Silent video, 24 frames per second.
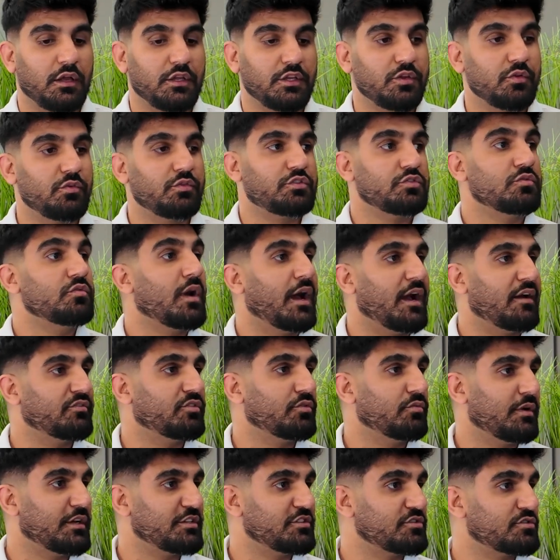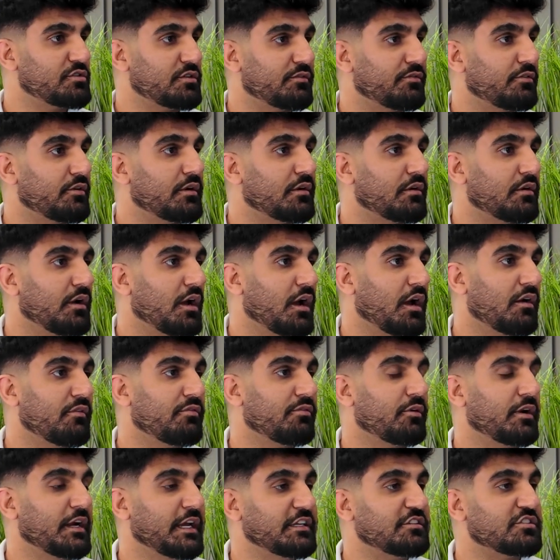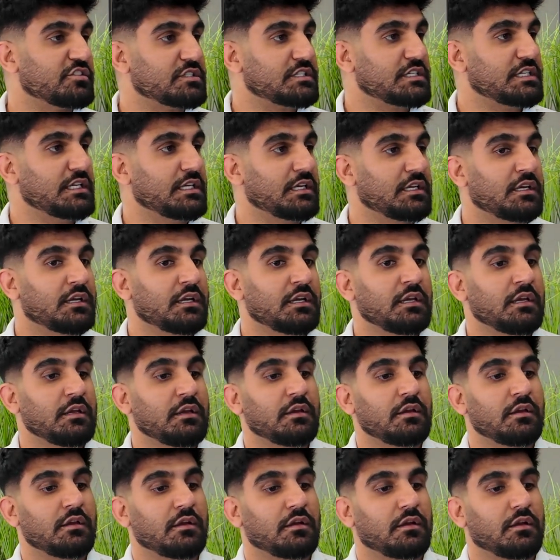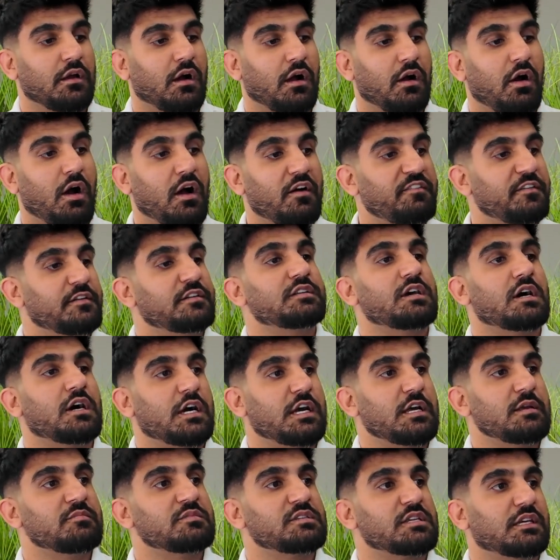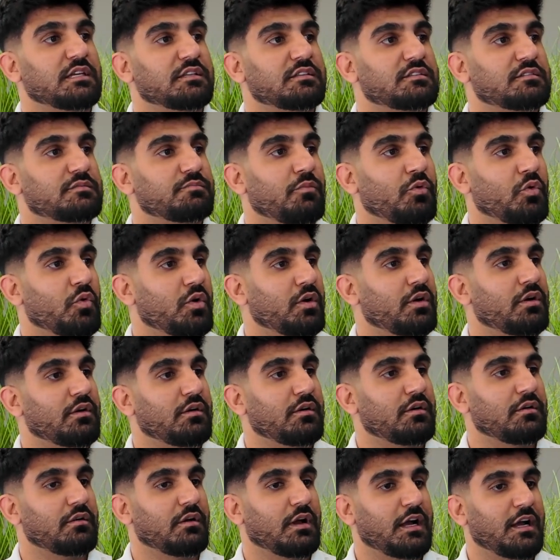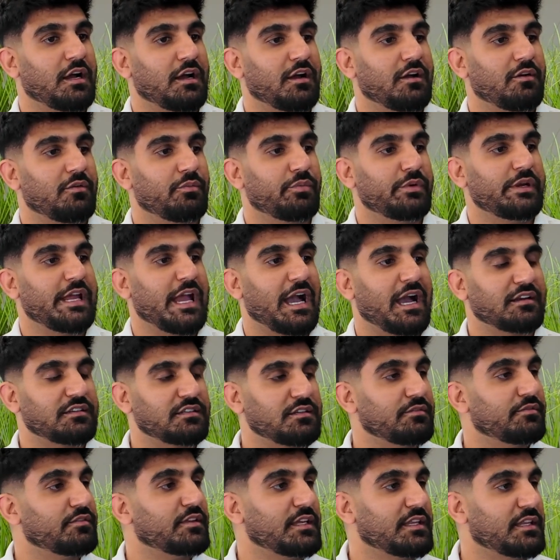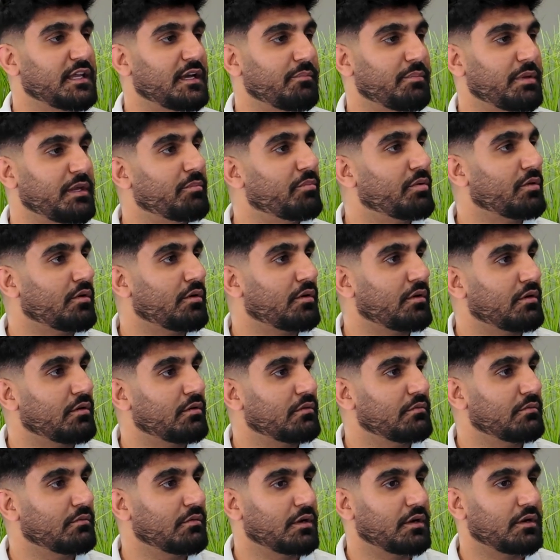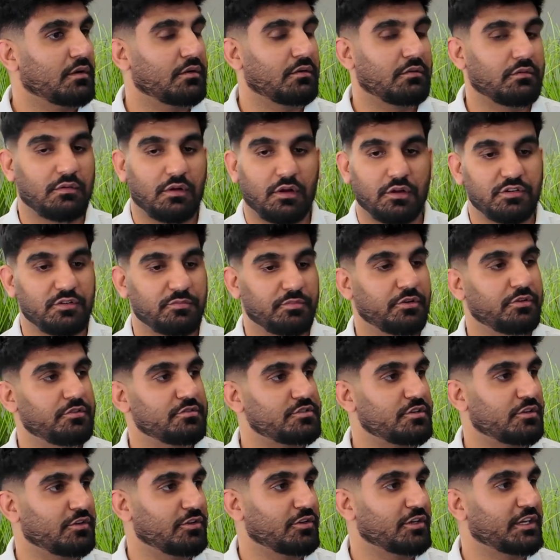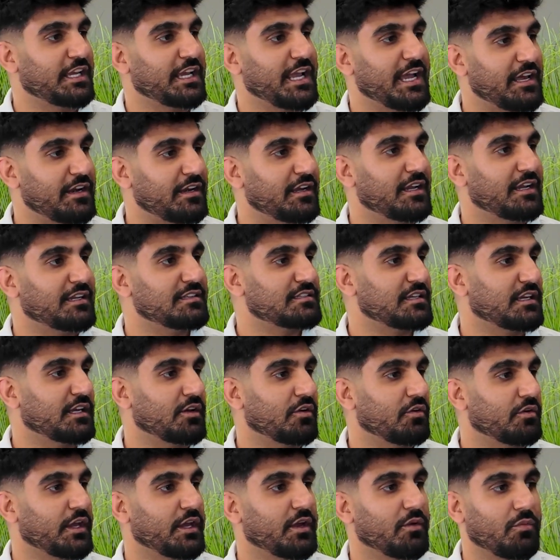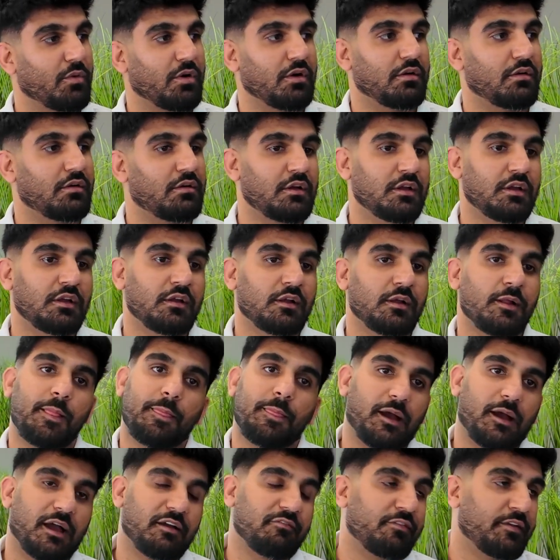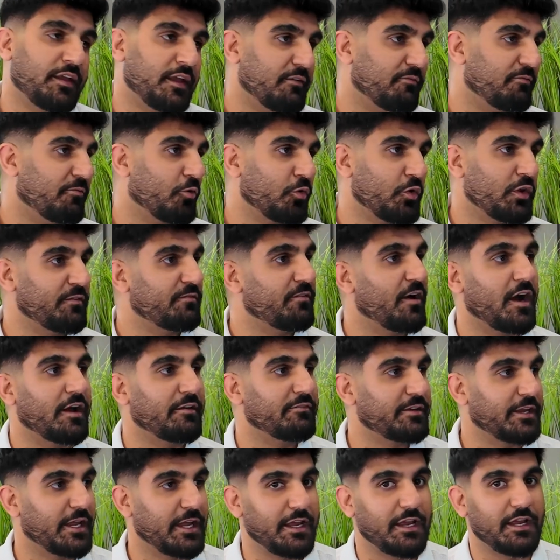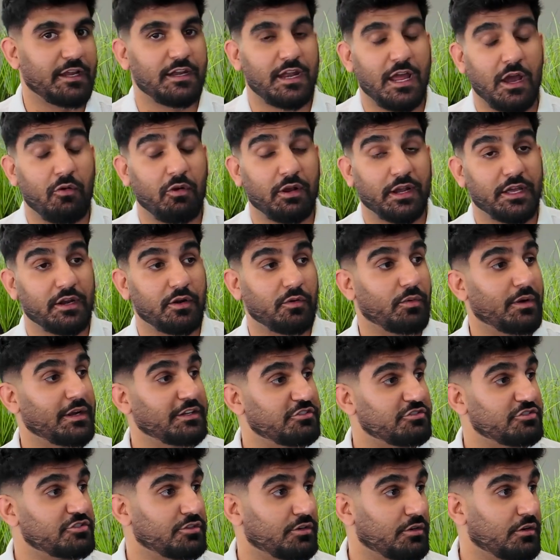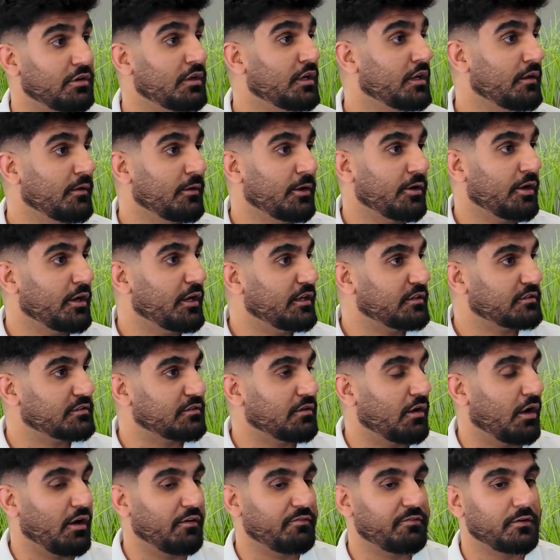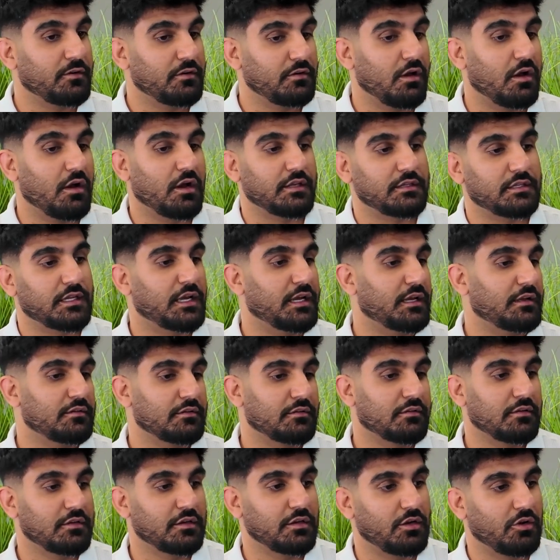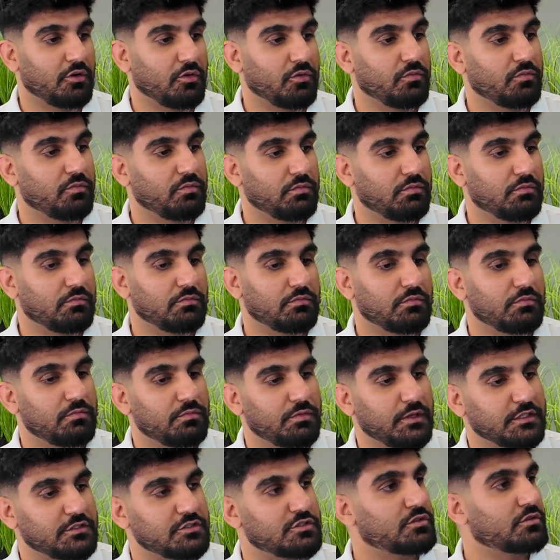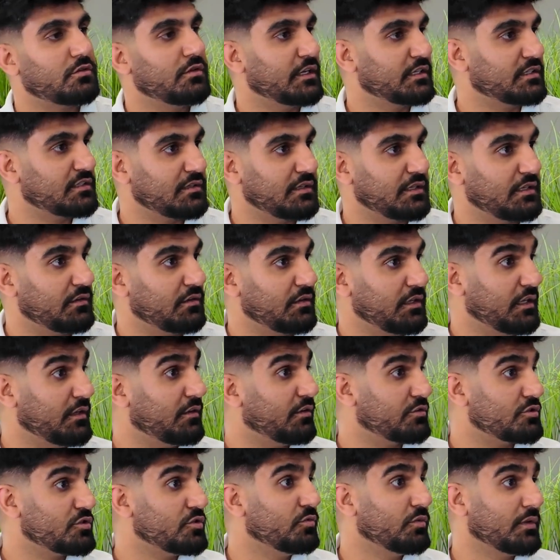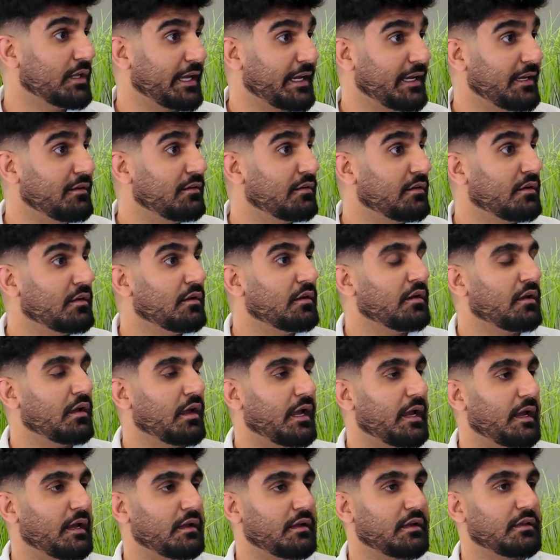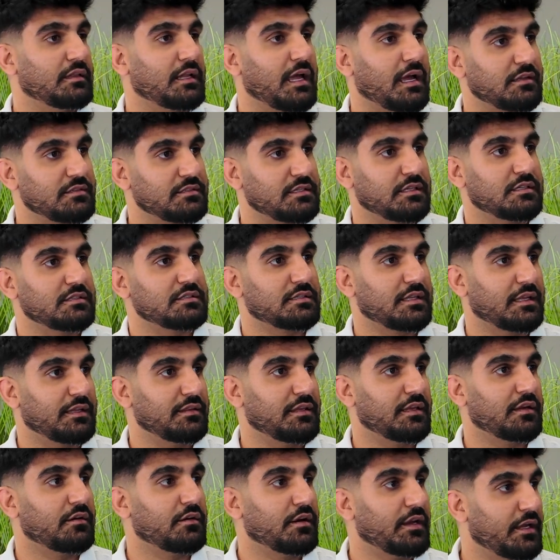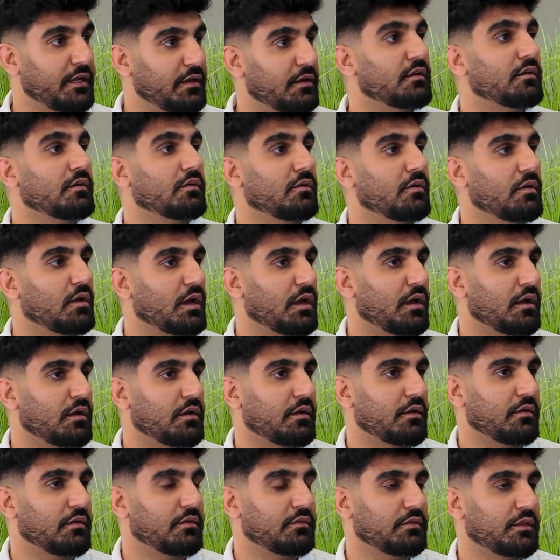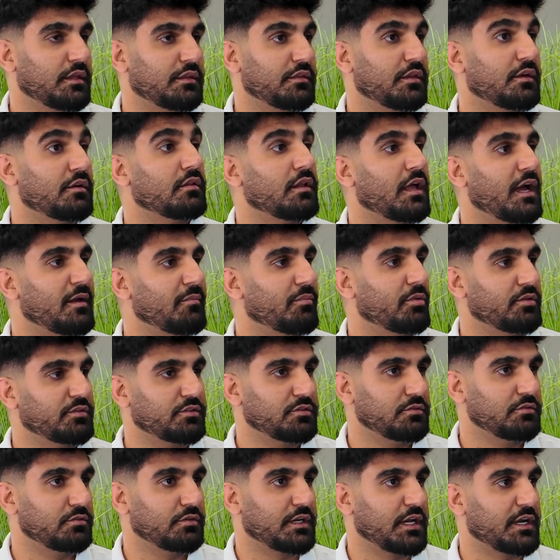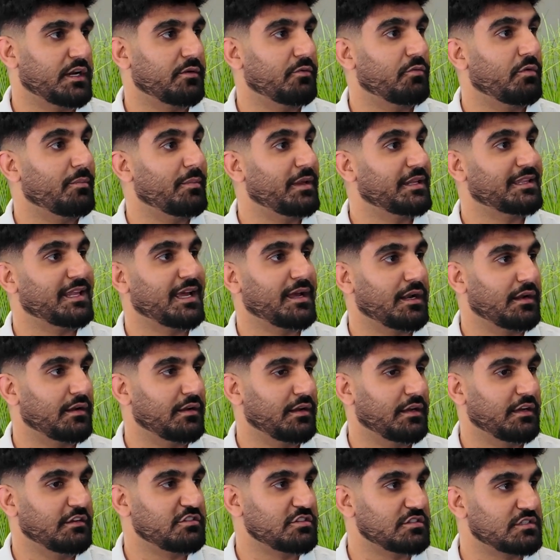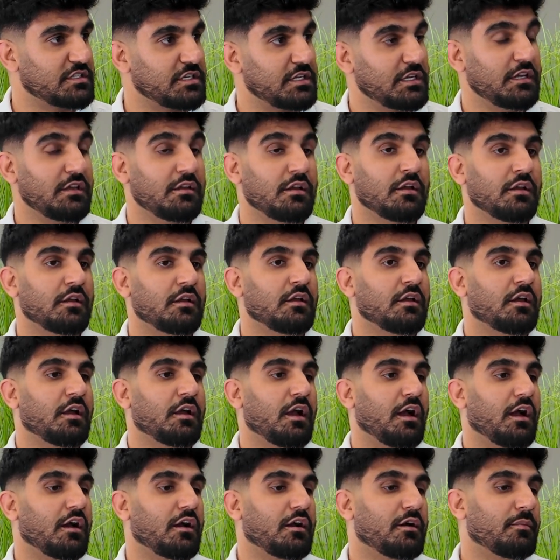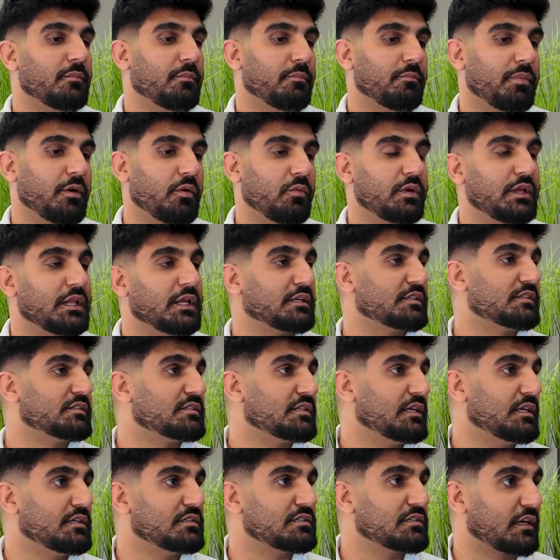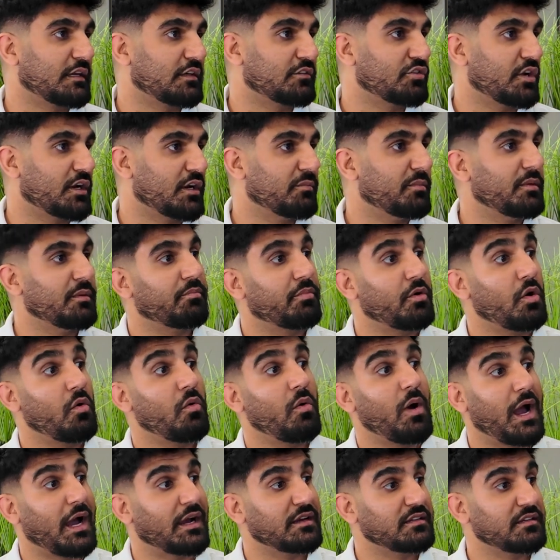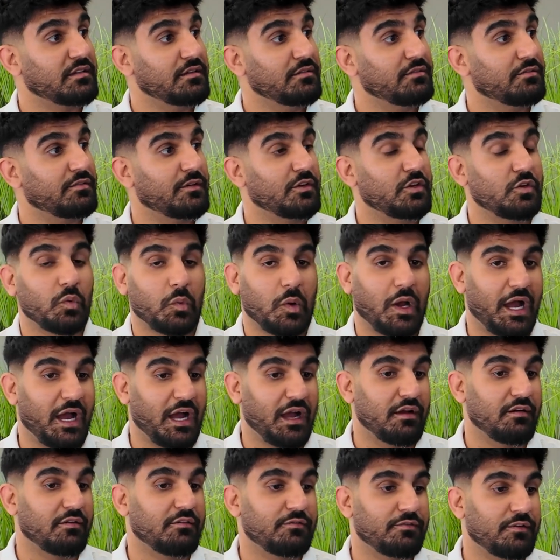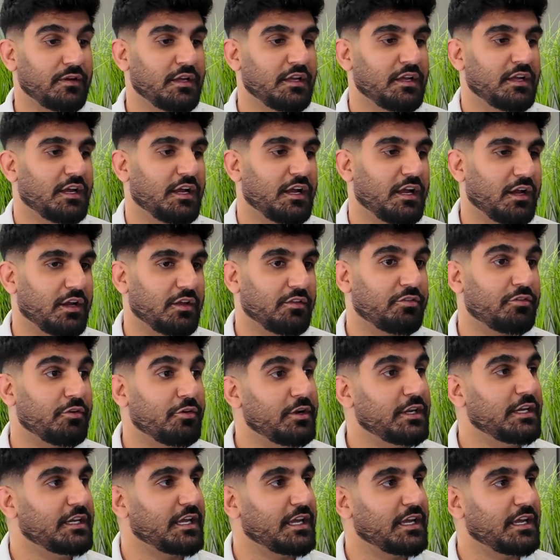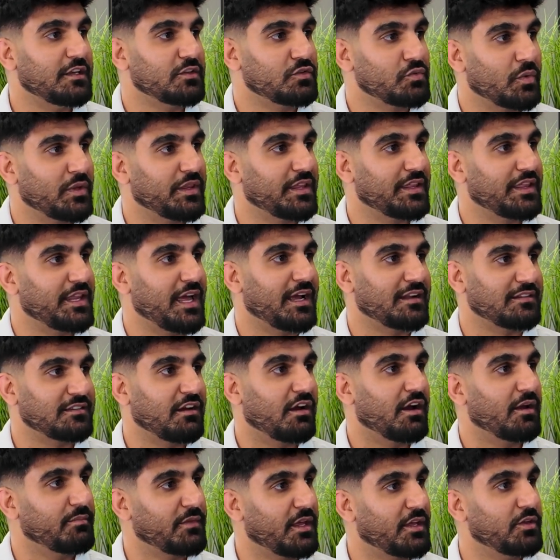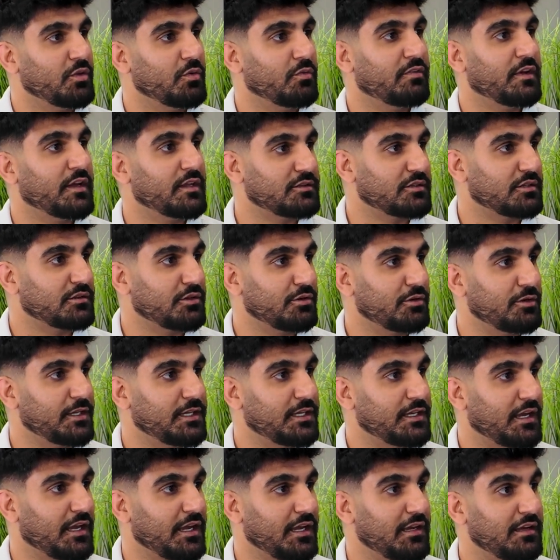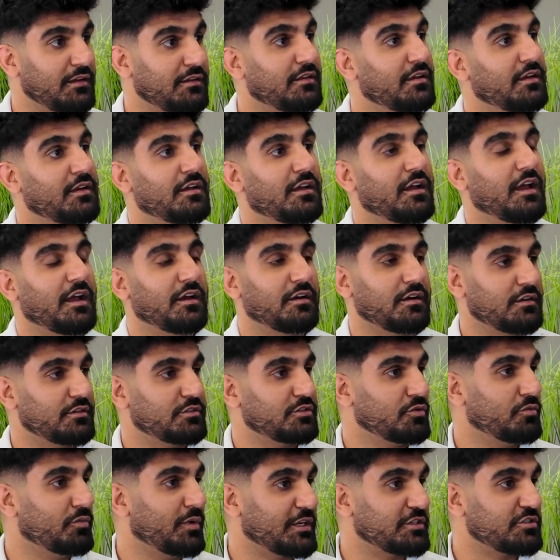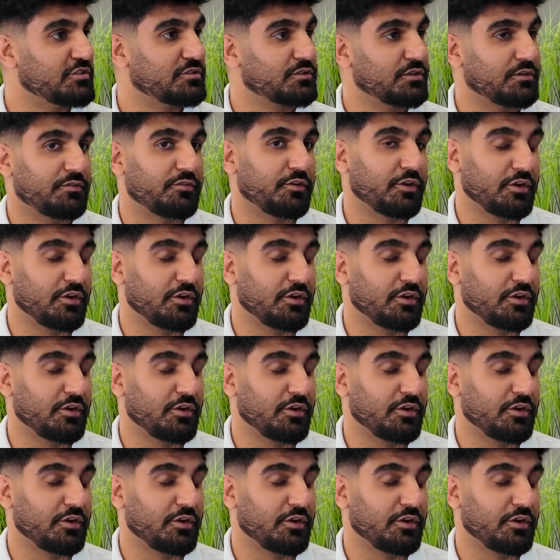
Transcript: you do have to register for HST. Oftentimes, it's more reactively that entrepreneurs are looking at it and saying, okay, well, I've hit 45K and now I got to register. It's often not that, it's either too late, and in that sense, then they're liable to kind of remit that HST. But we like to say is try to be proactive. You have 30 days within that time that you've hit the 30K to register